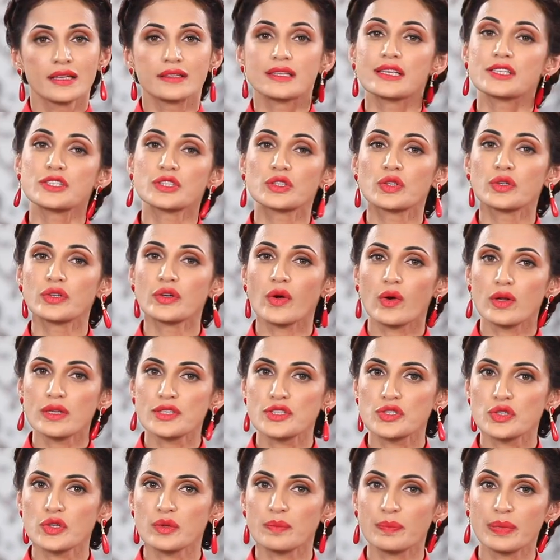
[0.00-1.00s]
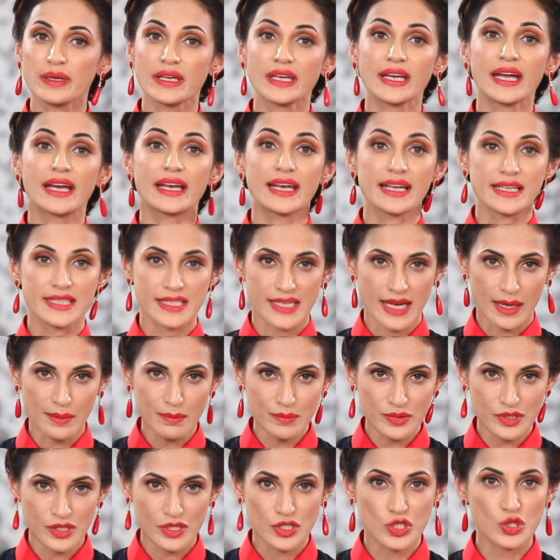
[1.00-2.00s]
This could also be an
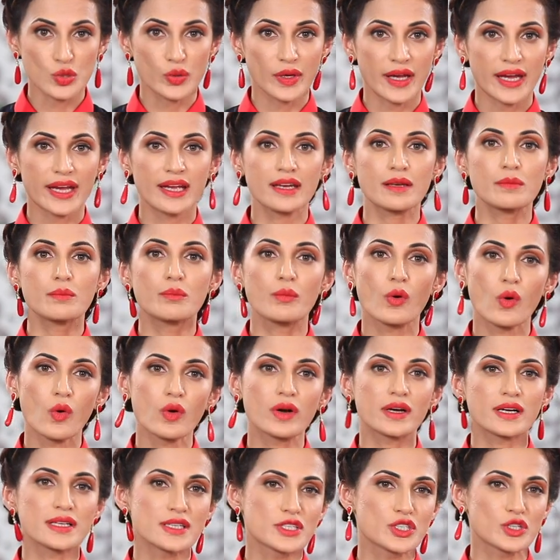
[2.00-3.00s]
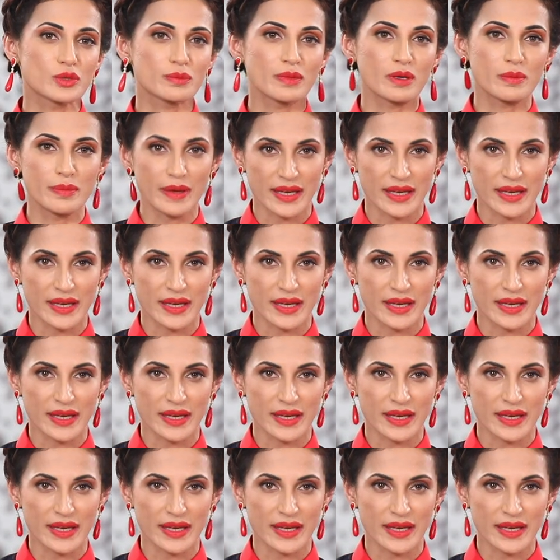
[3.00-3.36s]
attempt to gain more consumer